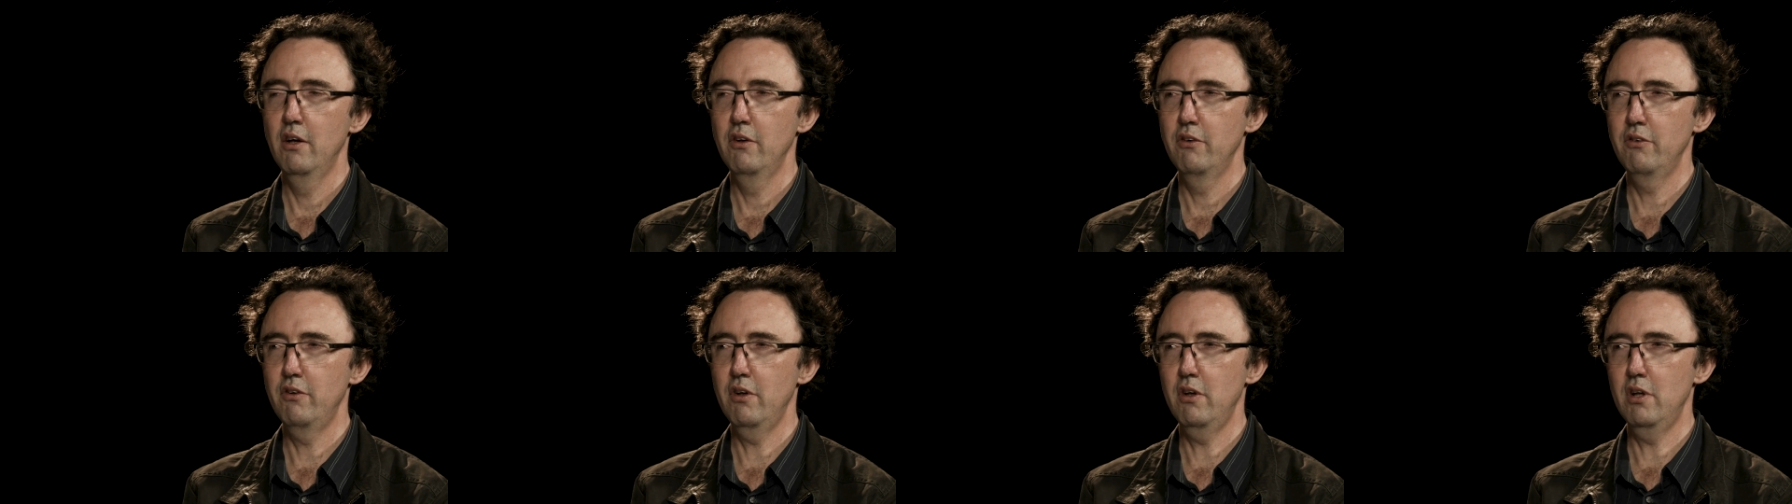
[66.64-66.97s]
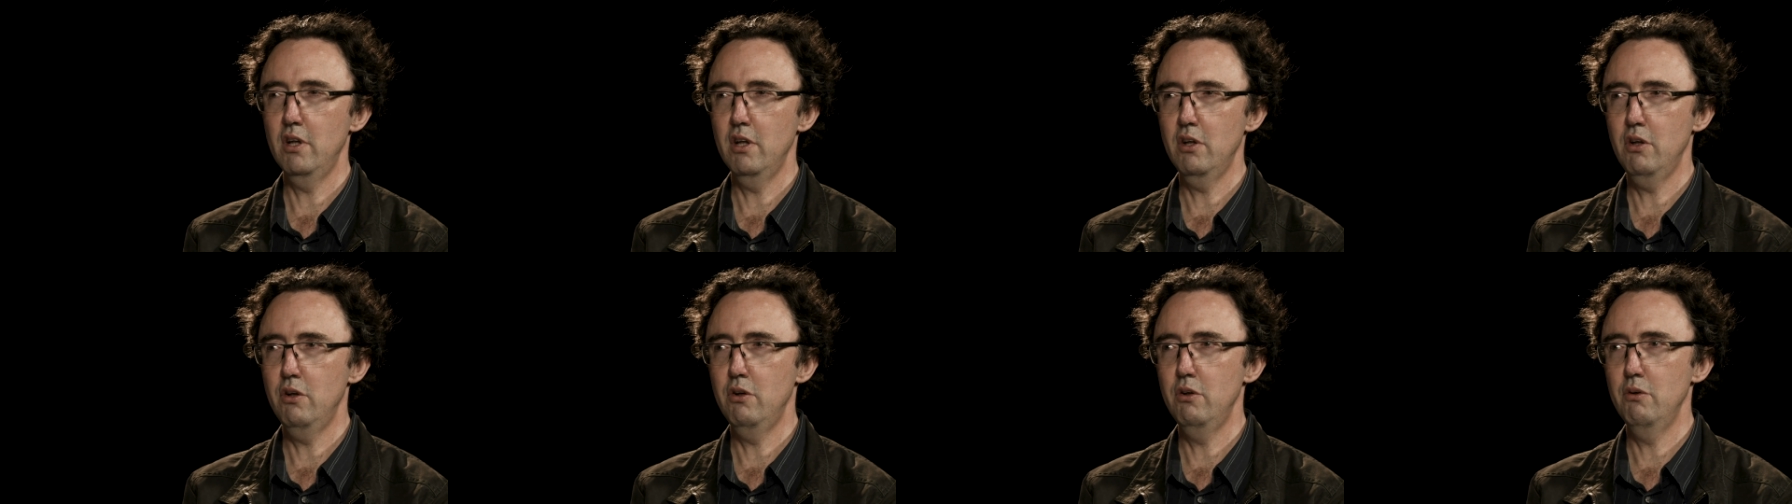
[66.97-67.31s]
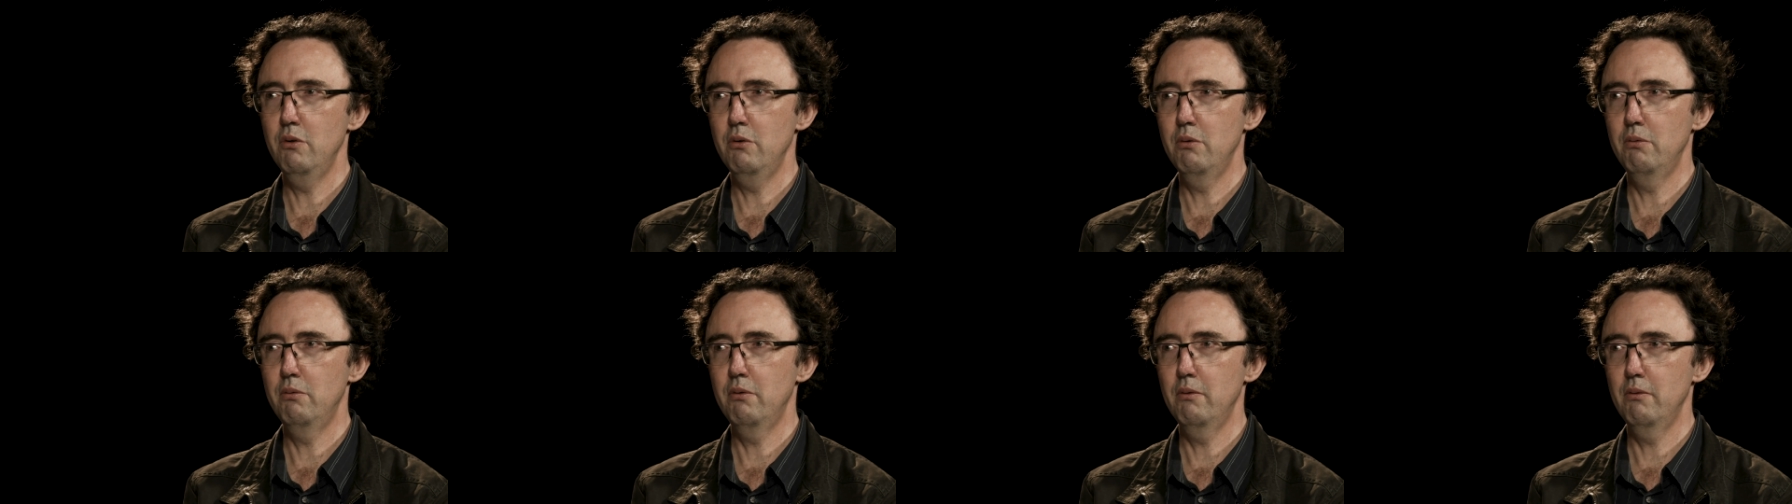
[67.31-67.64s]
so that
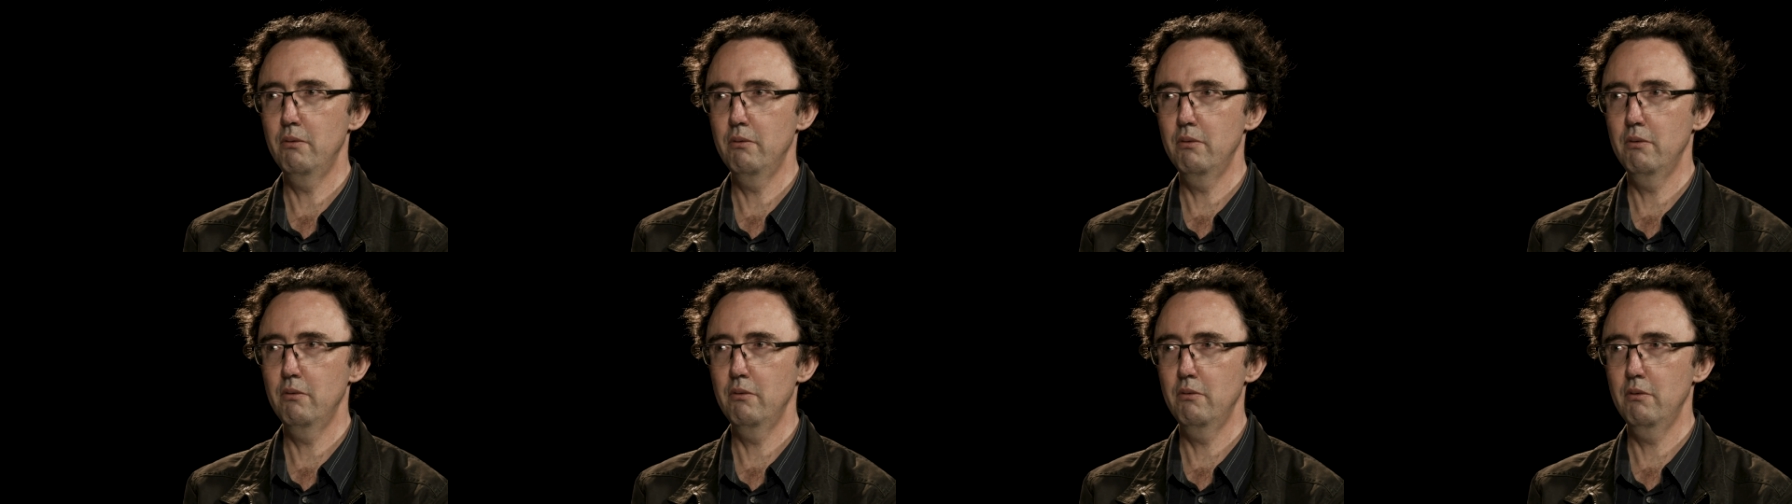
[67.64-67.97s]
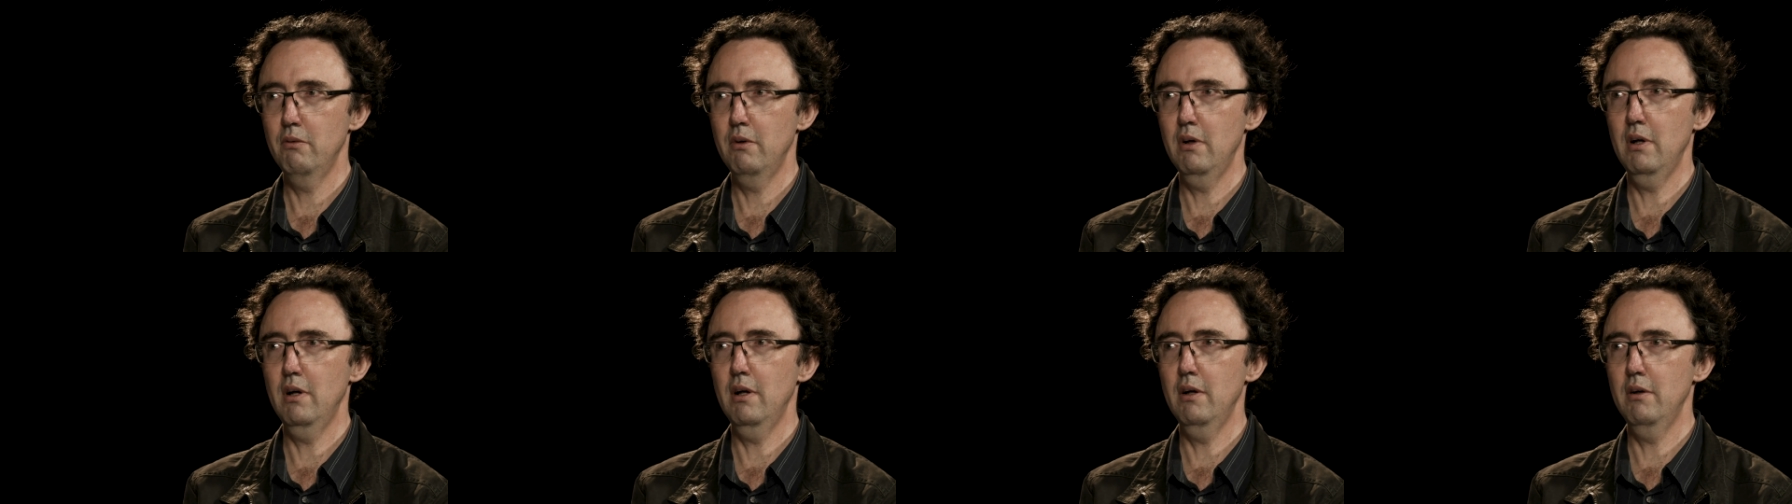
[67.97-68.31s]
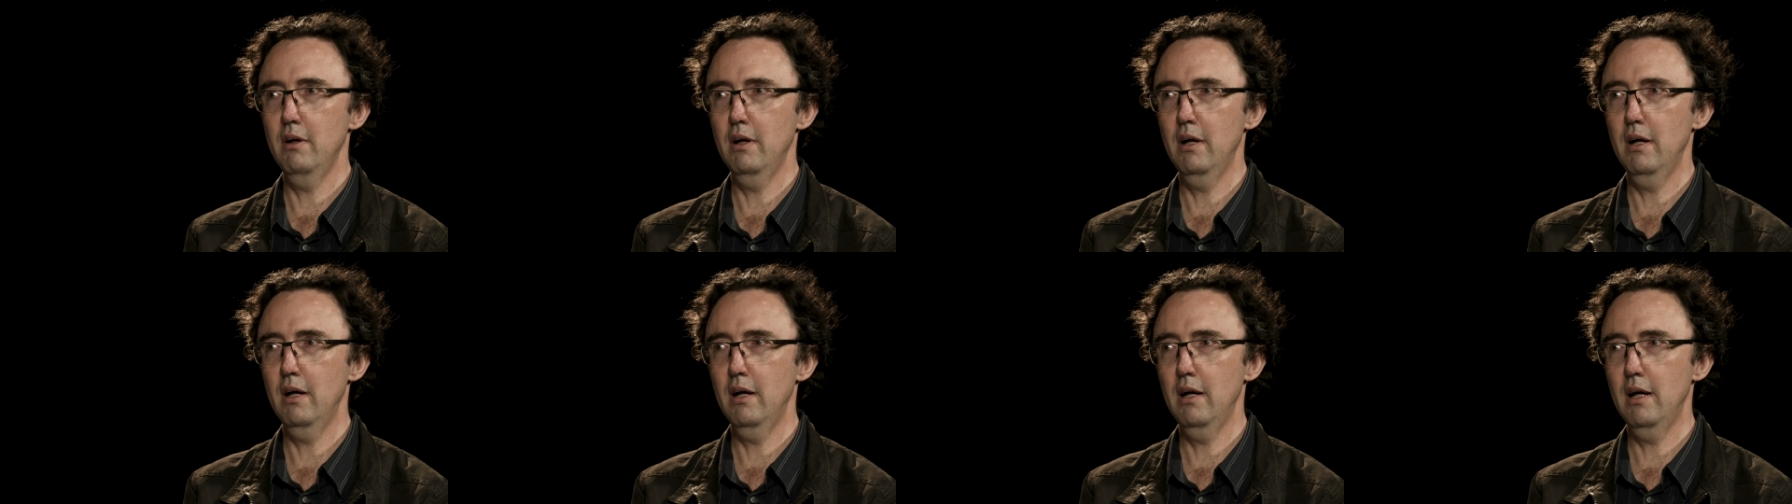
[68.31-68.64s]
you
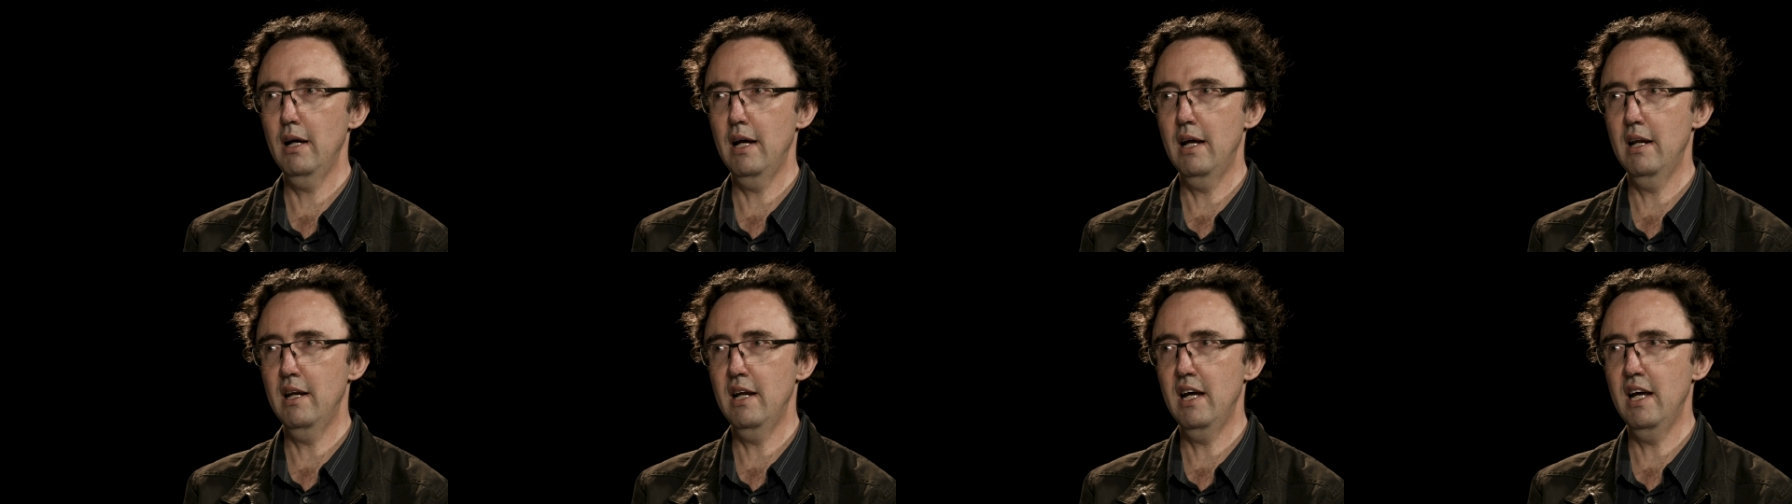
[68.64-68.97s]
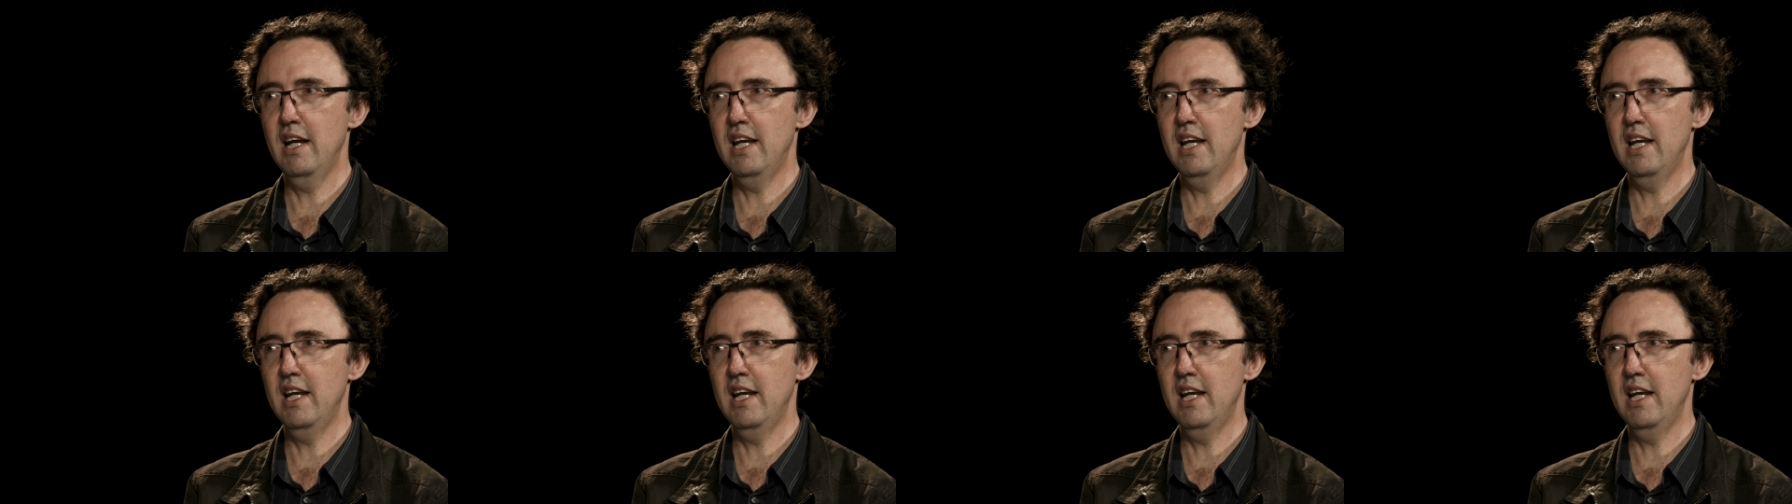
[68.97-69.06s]
and,